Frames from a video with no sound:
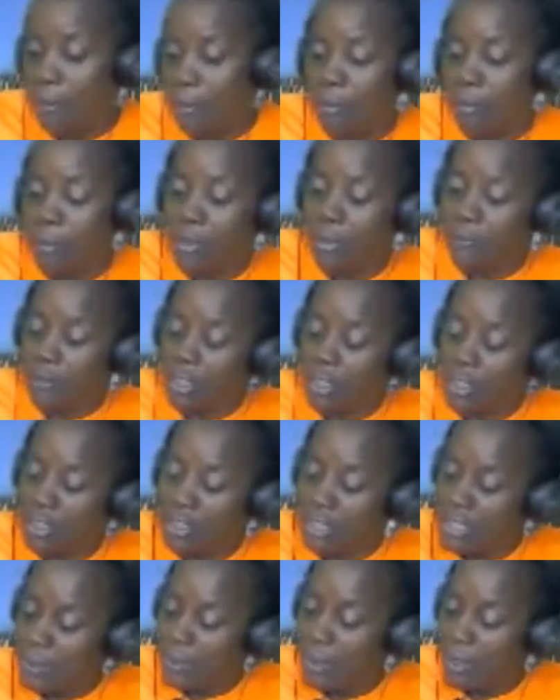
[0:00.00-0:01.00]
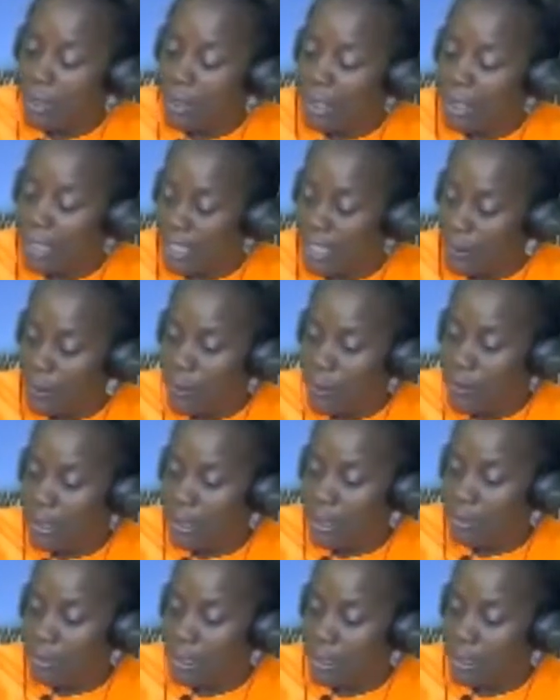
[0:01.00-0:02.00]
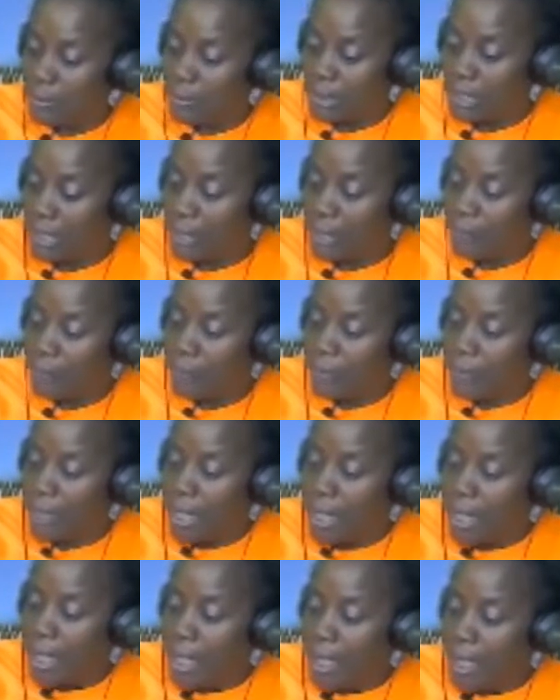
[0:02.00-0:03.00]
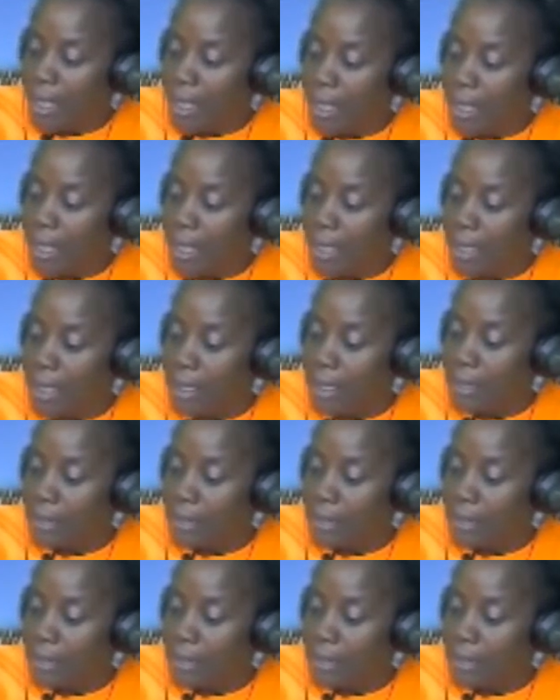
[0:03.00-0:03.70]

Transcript: motivational speaker, and I spoke with him sometime, and